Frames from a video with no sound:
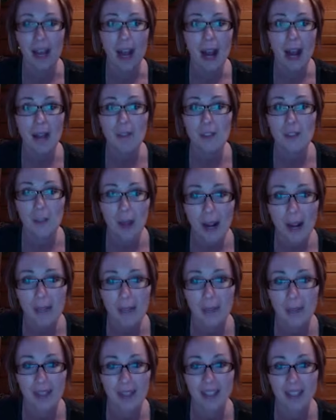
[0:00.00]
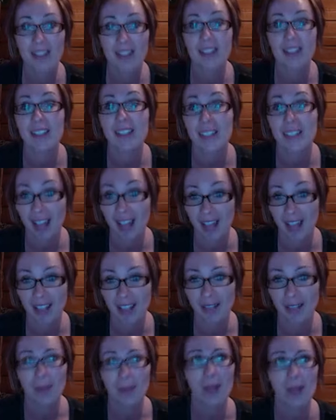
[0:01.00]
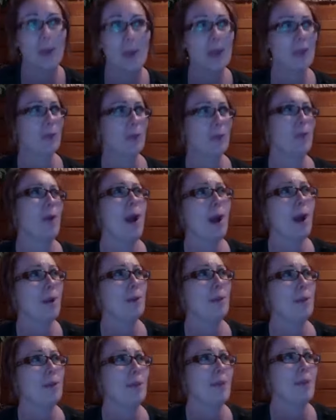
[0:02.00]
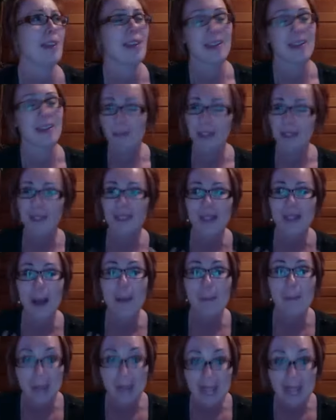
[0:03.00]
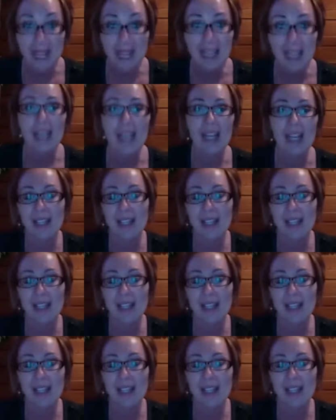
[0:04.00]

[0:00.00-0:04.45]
I've tried them and they stink. And I'm like, what's wrong with me? But it's not me.